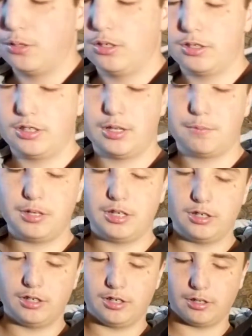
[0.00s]
put them
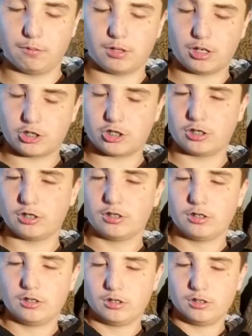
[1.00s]
in a washer,
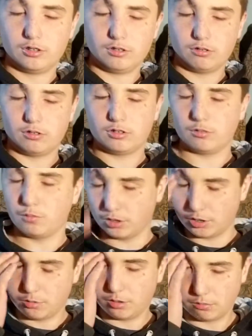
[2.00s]
well,
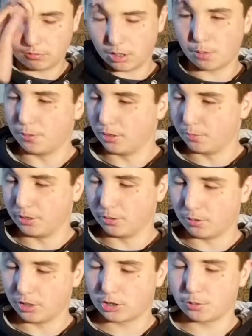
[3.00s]
you wouldn't want to put them
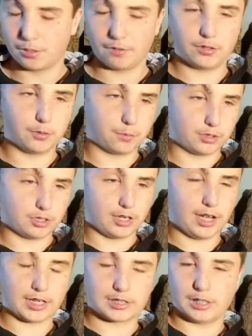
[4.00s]
in a washer, but if you were to
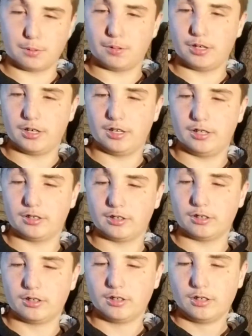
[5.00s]
accidentally put it in
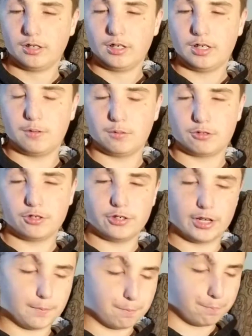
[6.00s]
there, it would
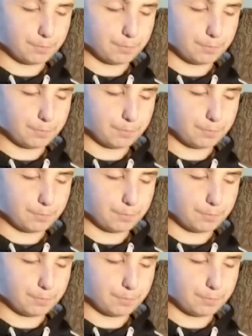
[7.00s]
ruin it.